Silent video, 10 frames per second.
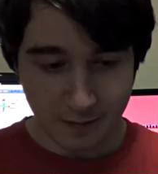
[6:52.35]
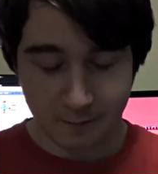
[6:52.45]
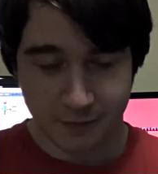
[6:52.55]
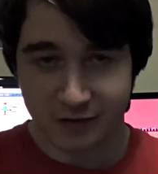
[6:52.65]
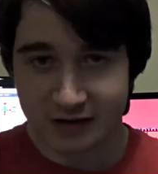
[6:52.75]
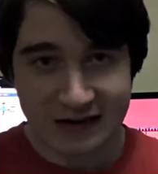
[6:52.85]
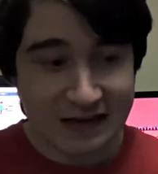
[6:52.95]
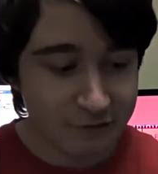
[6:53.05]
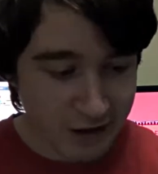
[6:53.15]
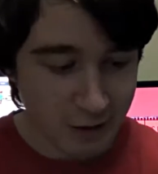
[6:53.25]
but
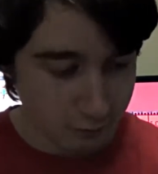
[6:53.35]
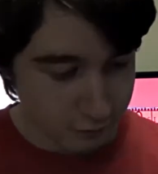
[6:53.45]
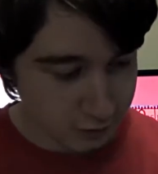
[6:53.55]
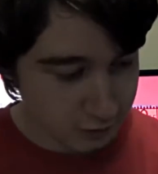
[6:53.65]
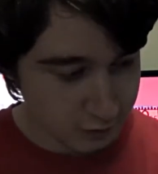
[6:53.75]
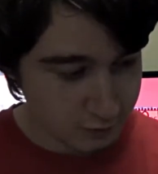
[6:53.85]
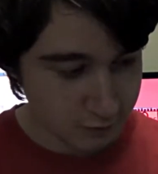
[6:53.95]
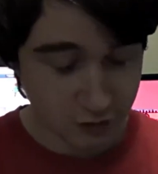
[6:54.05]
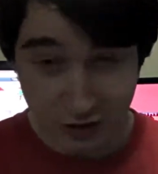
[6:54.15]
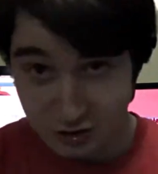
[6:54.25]
leave out,
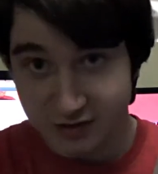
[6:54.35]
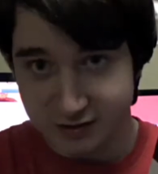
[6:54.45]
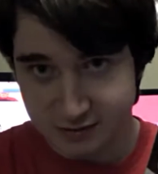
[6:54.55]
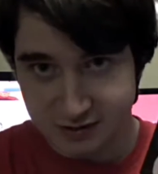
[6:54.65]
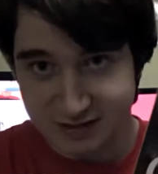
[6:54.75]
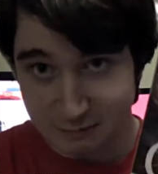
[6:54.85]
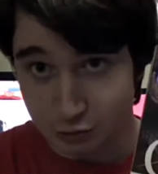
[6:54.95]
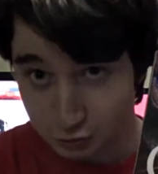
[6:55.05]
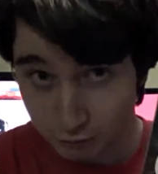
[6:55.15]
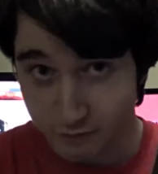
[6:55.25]
try to adapt the
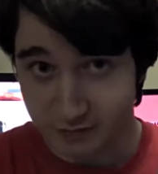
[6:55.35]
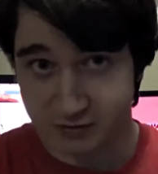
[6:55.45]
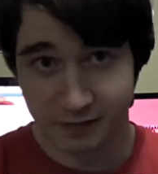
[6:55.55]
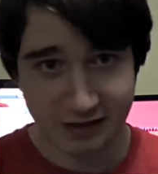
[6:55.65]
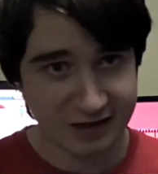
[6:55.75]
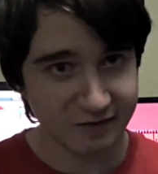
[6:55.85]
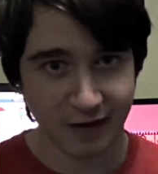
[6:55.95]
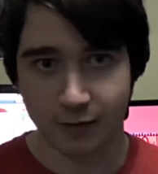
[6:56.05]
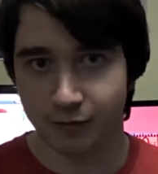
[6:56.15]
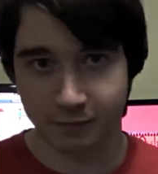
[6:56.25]
story from this but leave
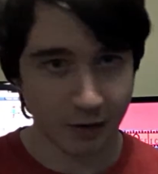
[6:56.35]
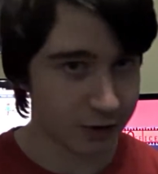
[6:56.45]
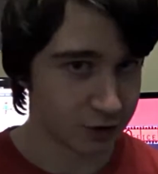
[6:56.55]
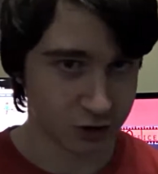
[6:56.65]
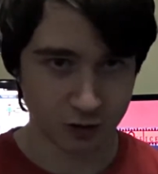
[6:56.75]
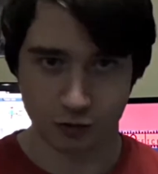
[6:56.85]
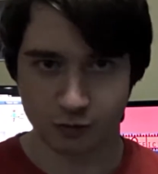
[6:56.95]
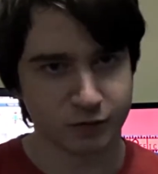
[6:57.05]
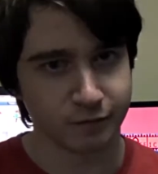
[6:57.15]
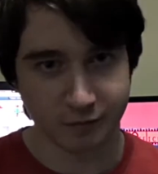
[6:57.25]
out the Punisher, who
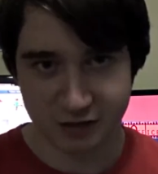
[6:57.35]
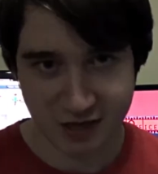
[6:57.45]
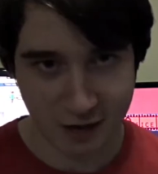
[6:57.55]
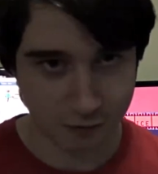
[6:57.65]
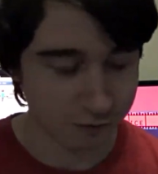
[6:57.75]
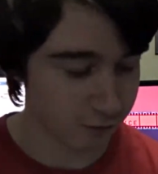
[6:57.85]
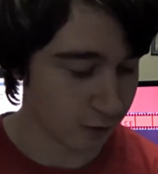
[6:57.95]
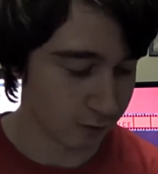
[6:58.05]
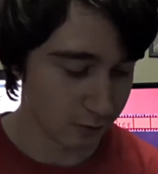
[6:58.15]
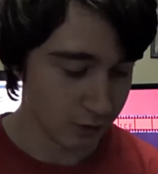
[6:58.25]
was an integral
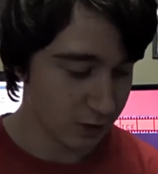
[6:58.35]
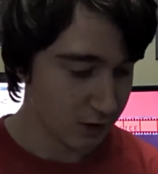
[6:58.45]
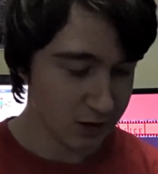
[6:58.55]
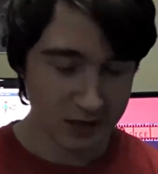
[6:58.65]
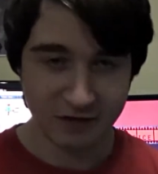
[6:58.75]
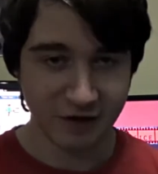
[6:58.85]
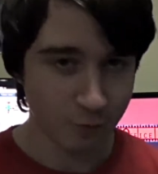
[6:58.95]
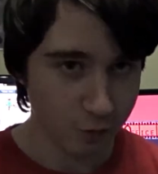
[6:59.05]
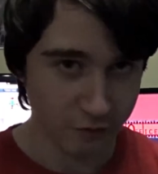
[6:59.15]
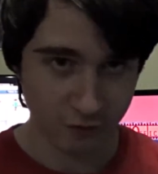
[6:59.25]
role, leave out
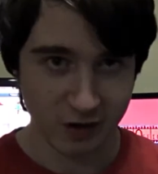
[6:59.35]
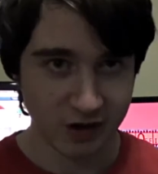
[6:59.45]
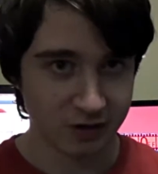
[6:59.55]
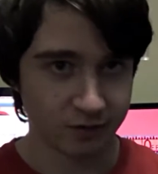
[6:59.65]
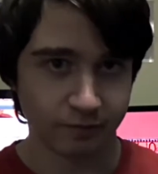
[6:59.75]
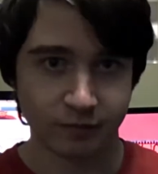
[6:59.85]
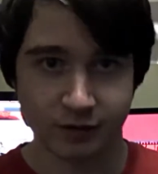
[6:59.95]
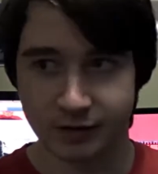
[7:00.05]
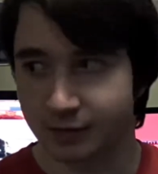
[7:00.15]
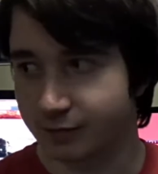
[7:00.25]
Wolverine and
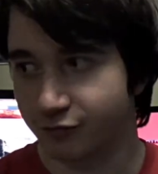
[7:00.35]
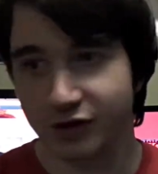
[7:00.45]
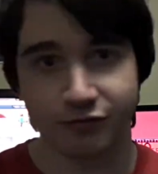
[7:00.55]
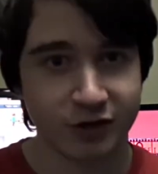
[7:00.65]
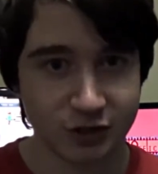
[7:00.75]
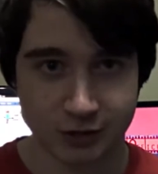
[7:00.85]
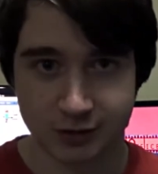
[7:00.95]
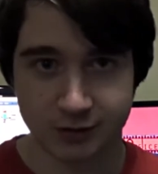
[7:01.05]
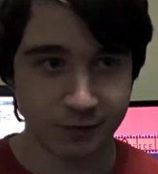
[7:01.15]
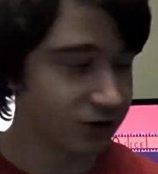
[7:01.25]
Reed
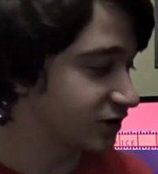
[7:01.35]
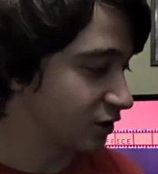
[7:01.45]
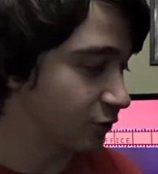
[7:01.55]
Richards, because they